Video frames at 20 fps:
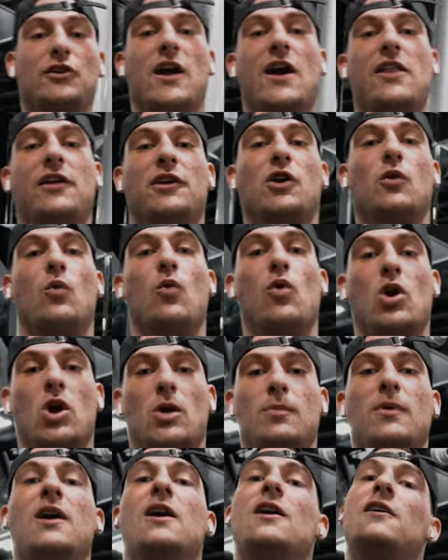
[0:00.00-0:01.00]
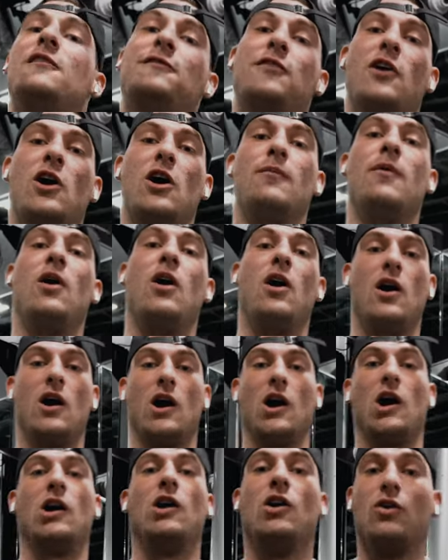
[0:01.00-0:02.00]
so now that you're warm from
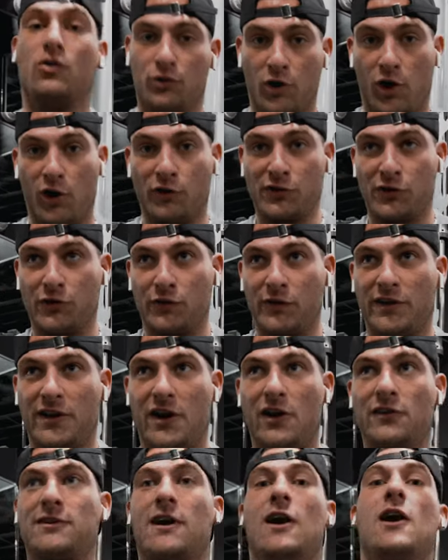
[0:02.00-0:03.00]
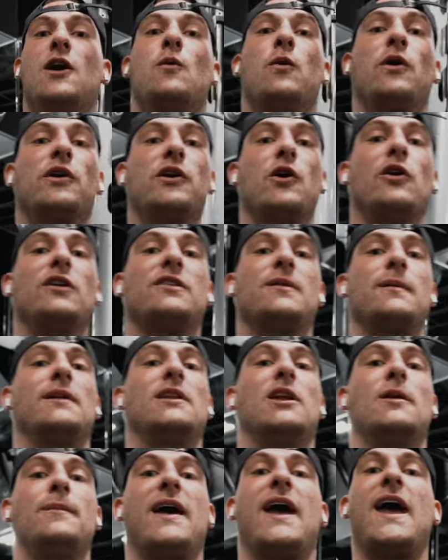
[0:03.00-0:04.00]
our rows of the rear delts, we're gonna go into something
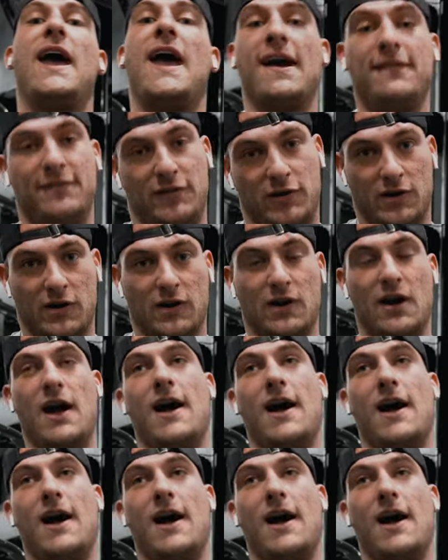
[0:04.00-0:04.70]
a little bit heavier.